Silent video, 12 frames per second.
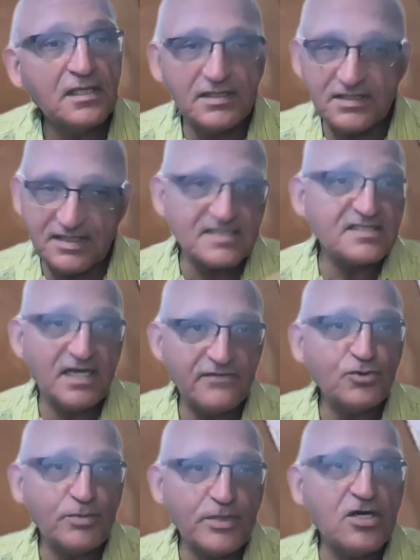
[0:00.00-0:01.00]
it doesn't have
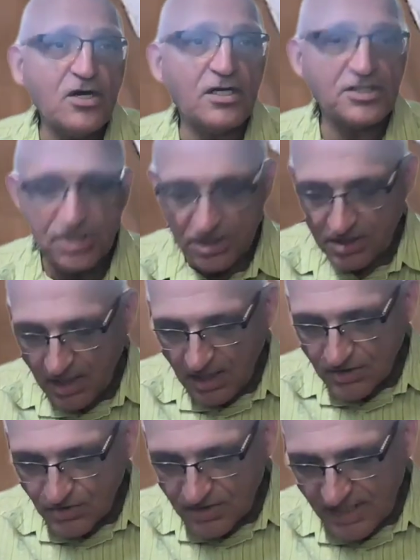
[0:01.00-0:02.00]
to be the origin.
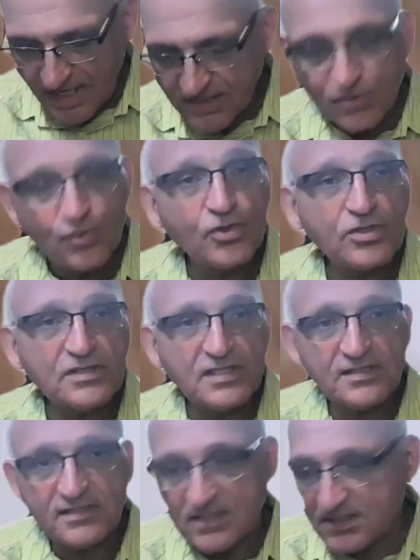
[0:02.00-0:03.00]
So the x
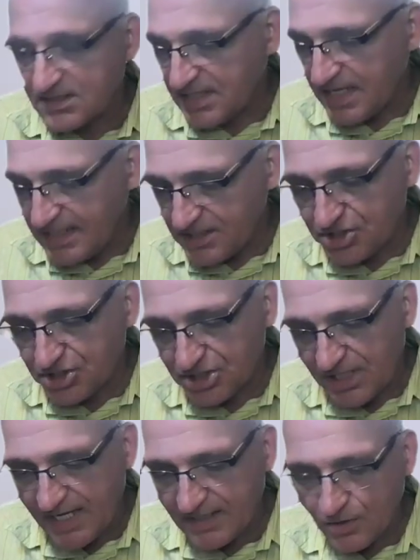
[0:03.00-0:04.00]
coordinate is H
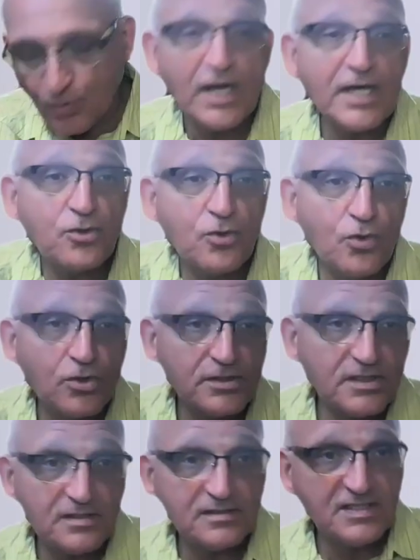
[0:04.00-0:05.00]
and the y
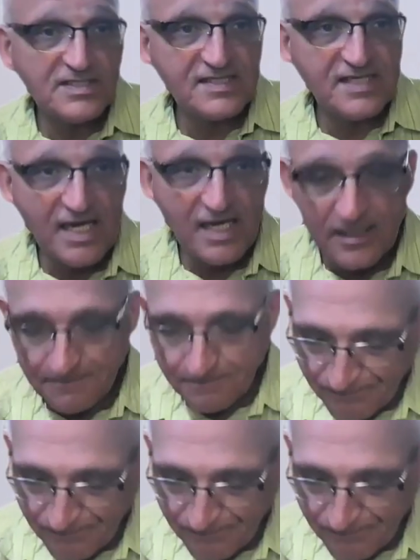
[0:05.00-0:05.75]
coordinate is K.